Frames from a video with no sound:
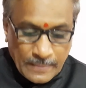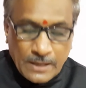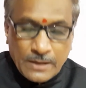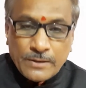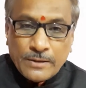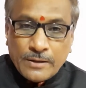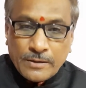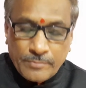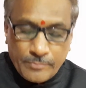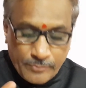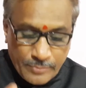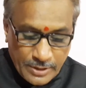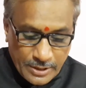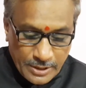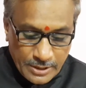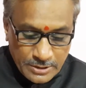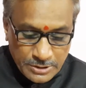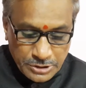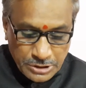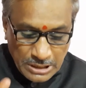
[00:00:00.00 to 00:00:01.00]
The
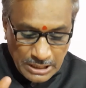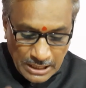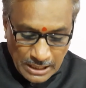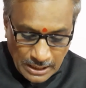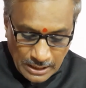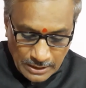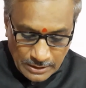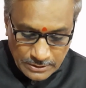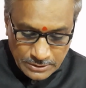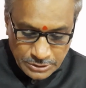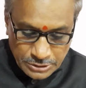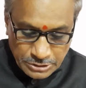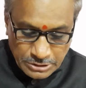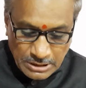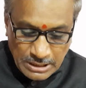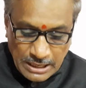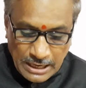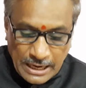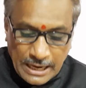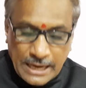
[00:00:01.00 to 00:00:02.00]
British English
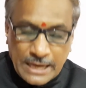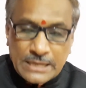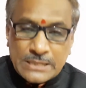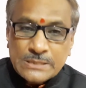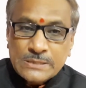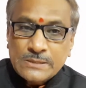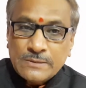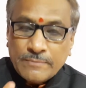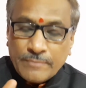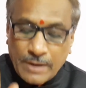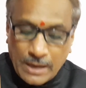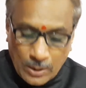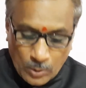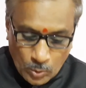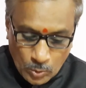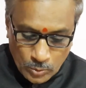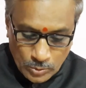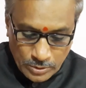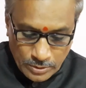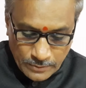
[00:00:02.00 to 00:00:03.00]
has
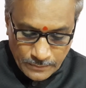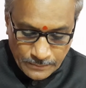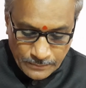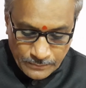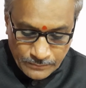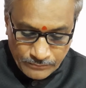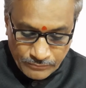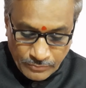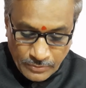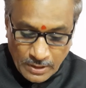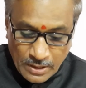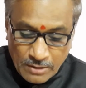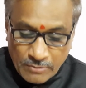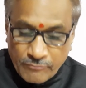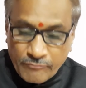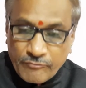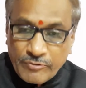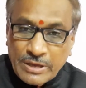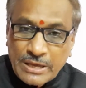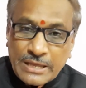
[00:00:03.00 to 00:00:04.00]
borrowed
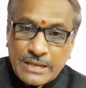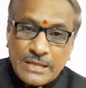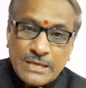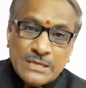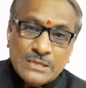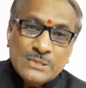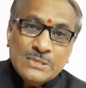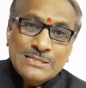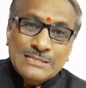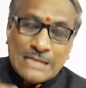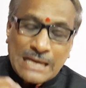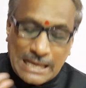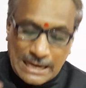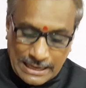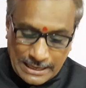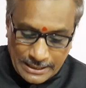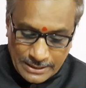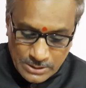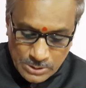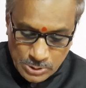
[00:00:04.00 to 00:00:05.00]
various
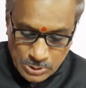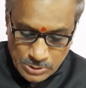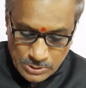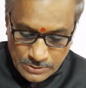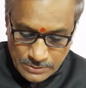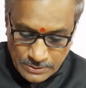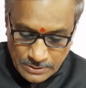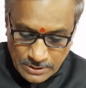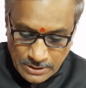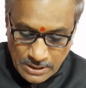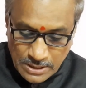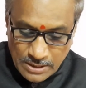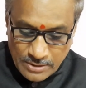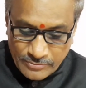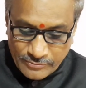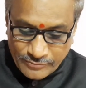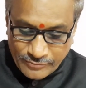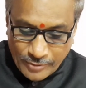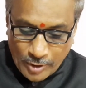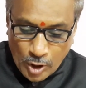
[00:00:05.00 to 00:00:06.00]
dialects
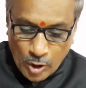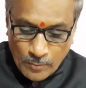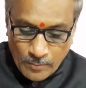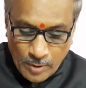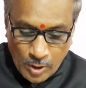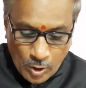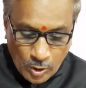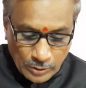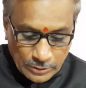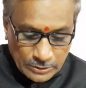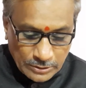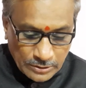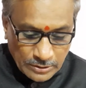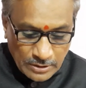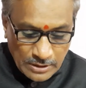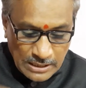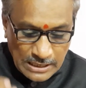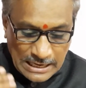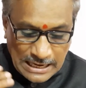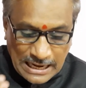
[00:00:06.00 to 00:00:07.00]
from
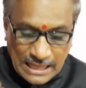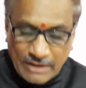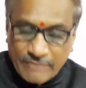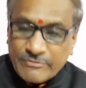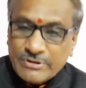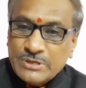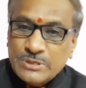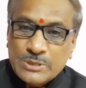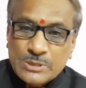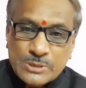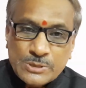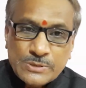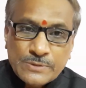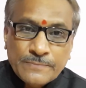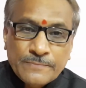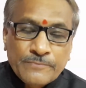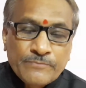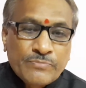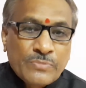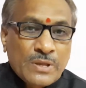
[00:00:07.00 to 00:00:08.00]
other languages.
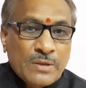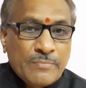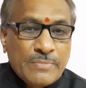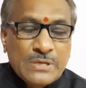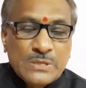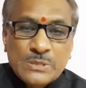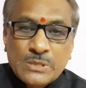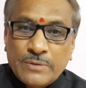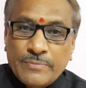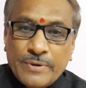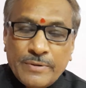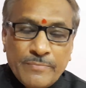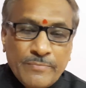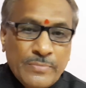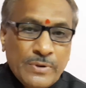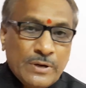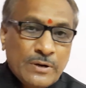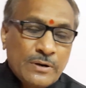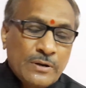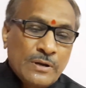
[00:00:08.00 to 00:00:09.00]
Means
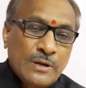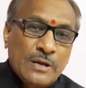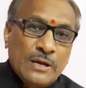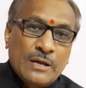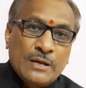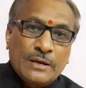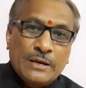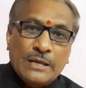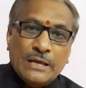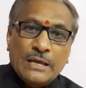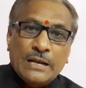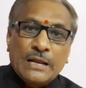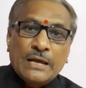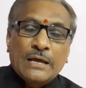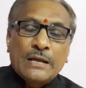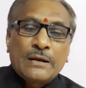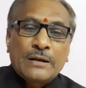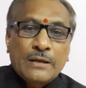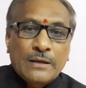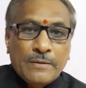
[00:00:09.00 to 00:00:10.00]
remember, there
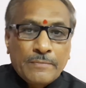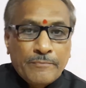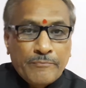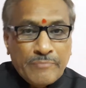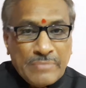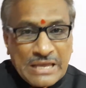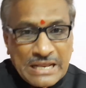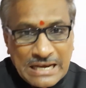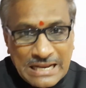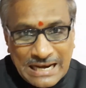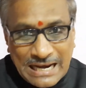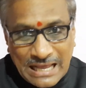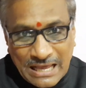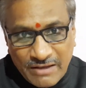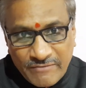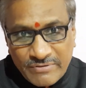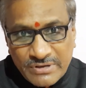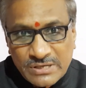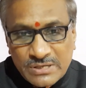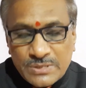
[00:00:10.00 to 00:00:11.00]
are many
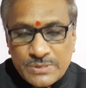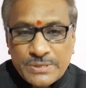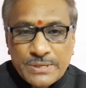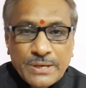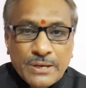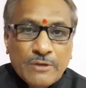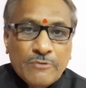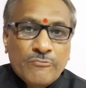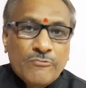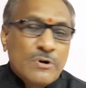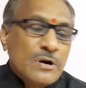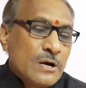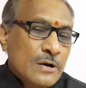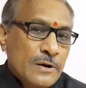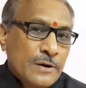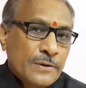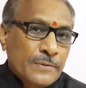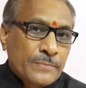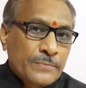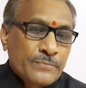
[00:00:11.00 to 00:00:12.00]
languages in the world,
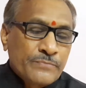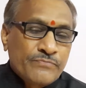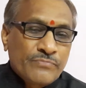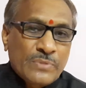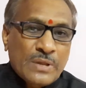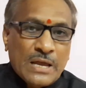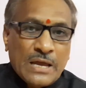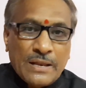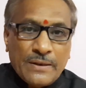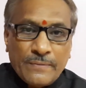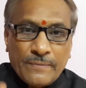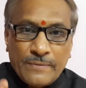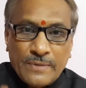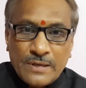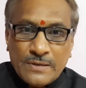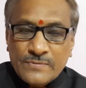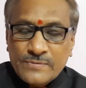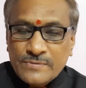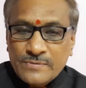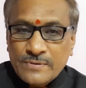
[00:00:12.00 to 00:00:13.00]
and
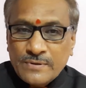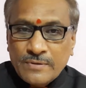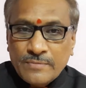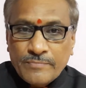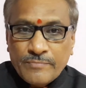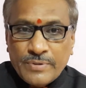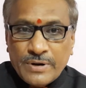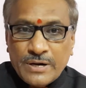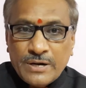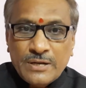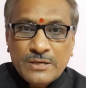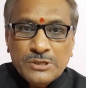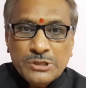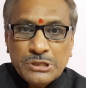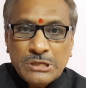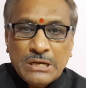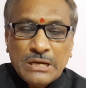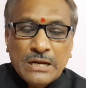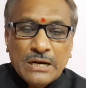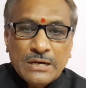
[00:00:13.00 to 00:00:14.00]
this British
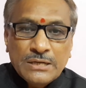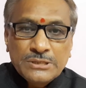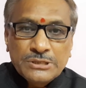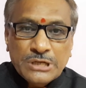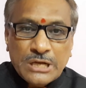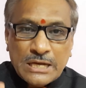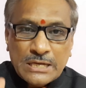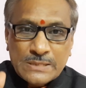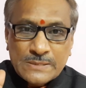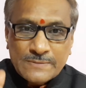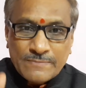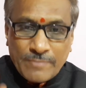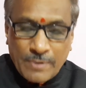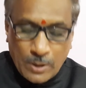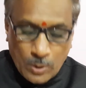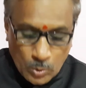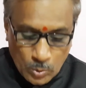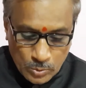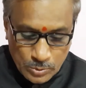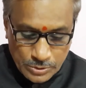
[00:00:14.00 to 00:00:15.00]
English has
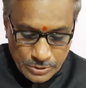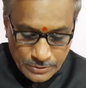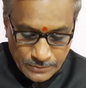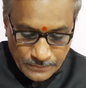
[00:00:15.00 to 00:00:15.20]
borrowed